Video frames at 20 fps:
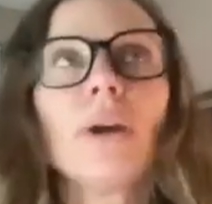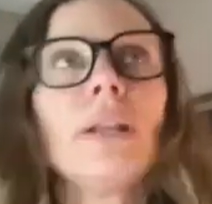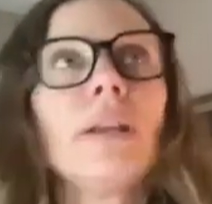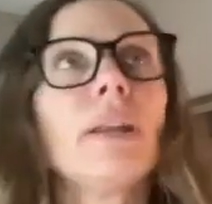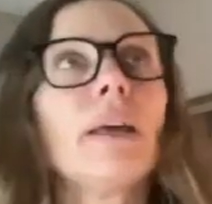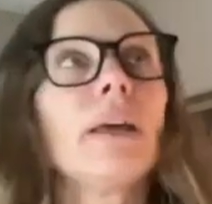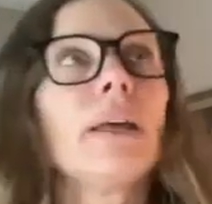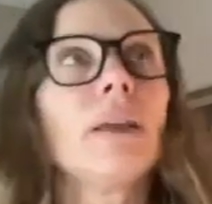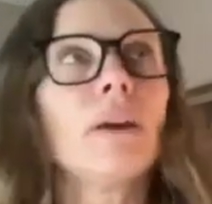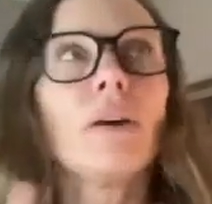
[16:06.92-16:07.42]

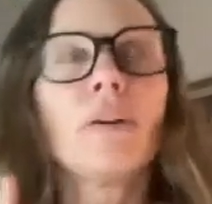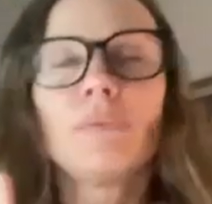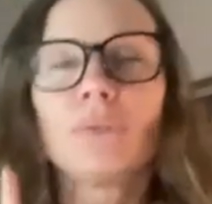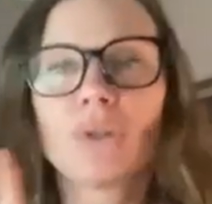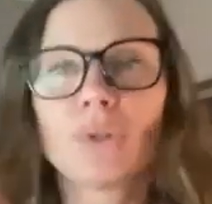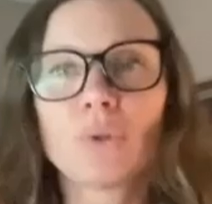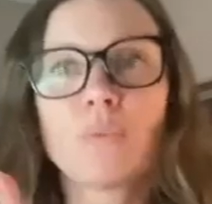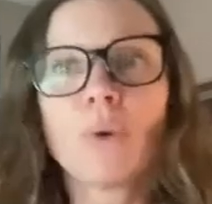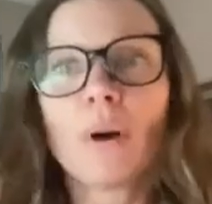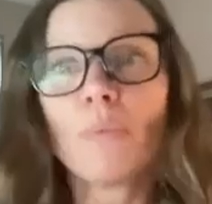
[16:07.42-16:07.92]
And
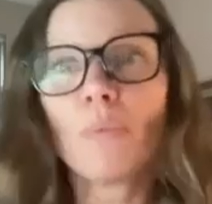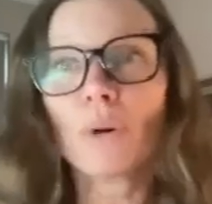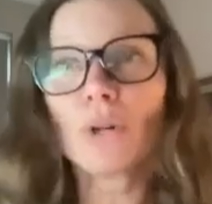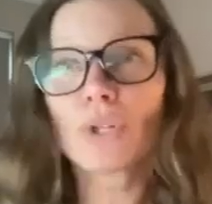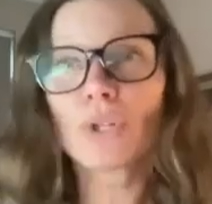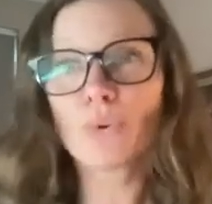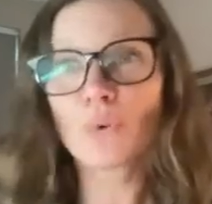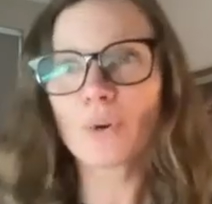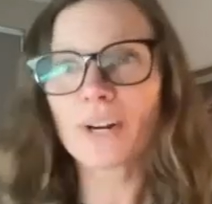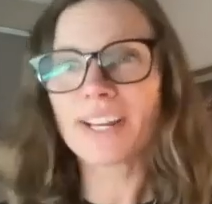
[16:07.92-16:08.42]
just
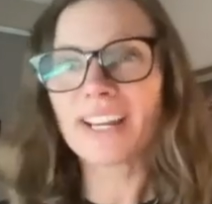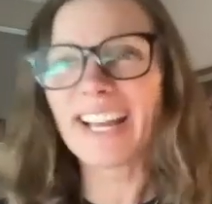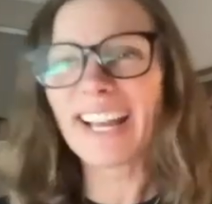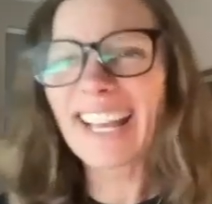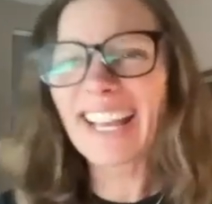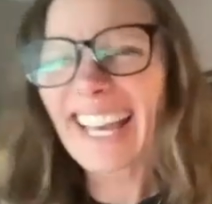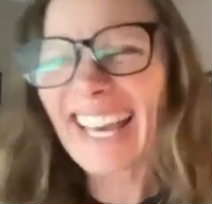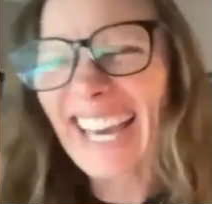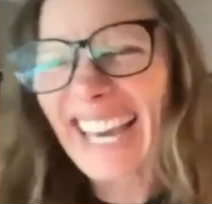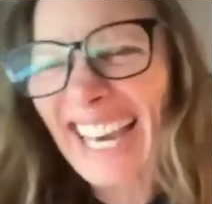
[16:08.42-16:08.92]
one more
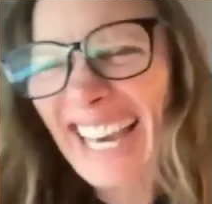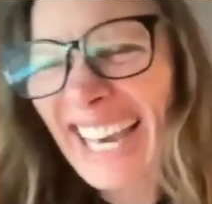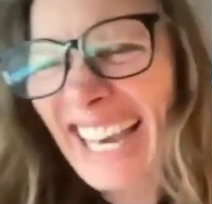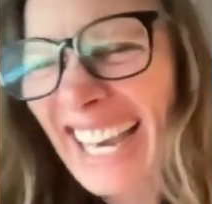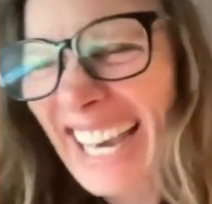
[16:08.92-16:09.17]
story.